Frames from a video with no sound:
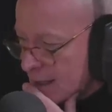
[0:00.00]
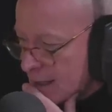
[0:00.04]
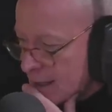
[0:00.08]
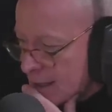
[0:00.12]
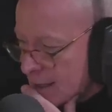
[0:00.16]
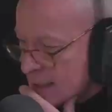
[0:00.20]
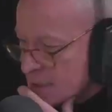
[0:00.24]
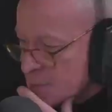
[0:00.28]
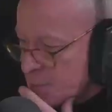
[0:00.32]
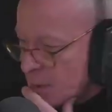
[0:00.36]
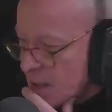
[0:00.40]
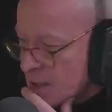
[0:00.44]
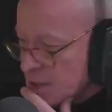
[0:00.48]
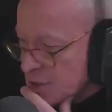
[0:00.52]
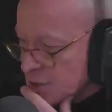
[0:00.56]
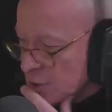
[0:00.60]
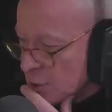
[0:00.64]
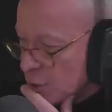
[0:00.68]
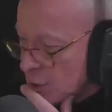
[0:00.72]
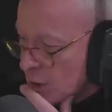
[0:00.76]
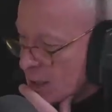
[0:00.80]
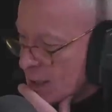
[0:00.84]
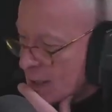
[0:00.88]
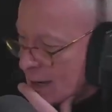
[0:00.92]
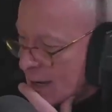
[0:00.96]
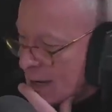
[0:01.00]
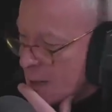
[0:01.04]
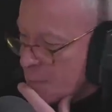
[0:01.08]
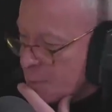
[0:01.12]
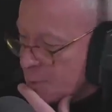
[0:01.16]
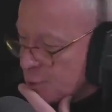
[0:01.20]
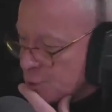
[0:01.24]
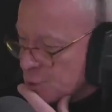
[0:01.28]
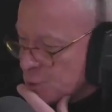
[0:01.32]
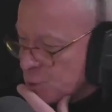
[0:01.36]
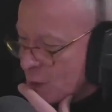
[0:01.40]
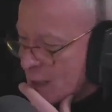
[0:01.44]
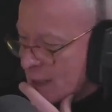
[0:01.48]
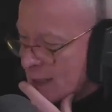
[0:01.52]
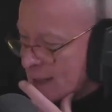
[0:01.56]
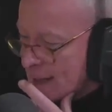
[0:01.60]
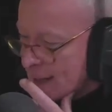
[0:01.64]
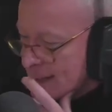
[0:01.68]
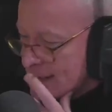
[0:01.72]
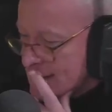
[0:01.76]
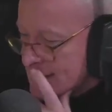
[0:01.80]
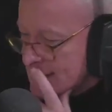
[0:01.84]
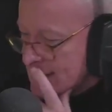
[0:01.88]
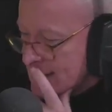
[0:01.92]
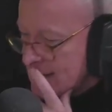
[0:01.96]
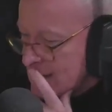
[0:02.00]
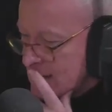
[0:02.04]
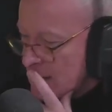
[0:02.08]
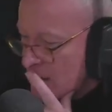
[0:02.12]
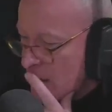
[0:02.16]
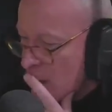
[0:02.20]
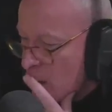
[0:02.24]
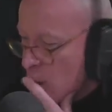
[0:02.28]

against Barcelona in April 2019,